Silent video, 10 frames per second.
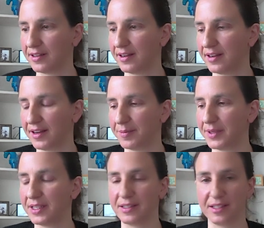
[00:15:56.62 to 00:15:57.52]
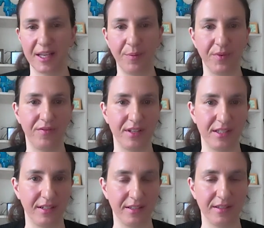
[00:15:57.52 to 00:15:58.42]
in December, for
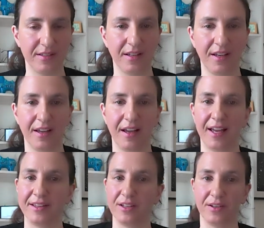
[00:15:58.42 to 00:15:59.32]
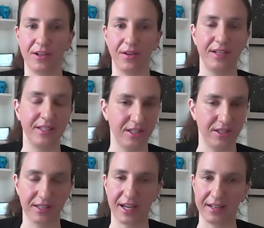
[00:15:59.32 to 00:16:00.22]
instance, and that you know India's
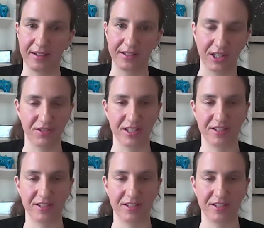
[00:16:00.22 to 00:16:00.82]
just had and other countries